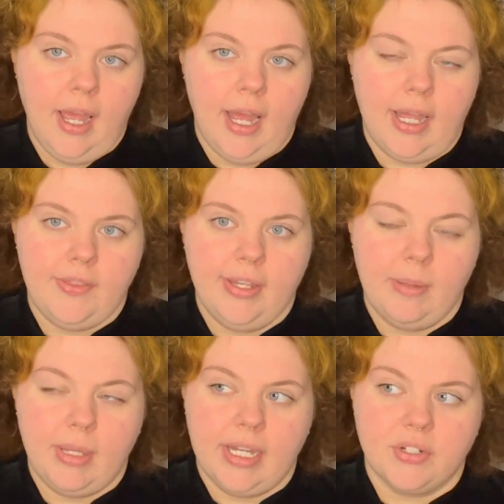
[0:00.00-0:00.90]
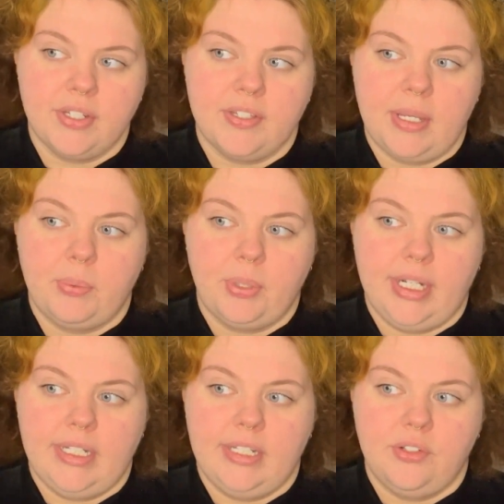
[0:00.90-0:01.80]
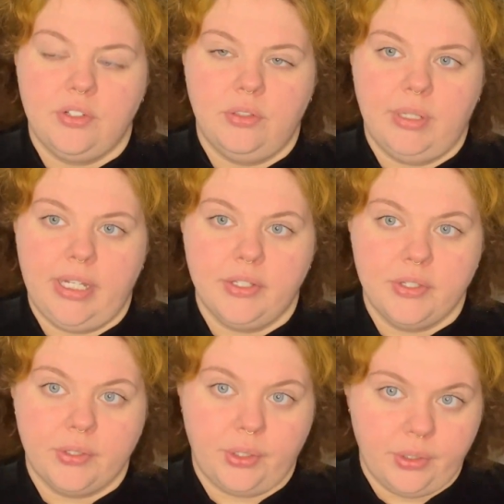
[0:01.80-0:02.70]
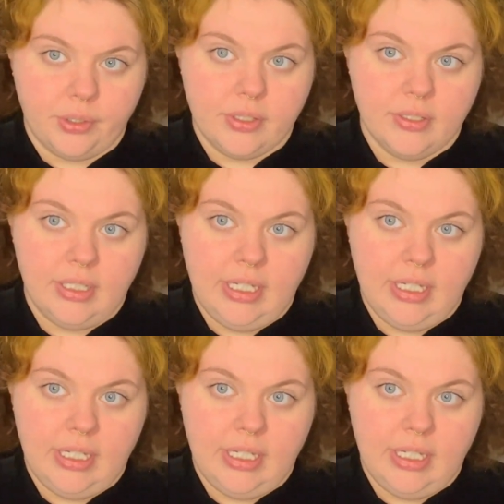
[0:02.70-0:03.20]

I think I may actually separate it into a skirt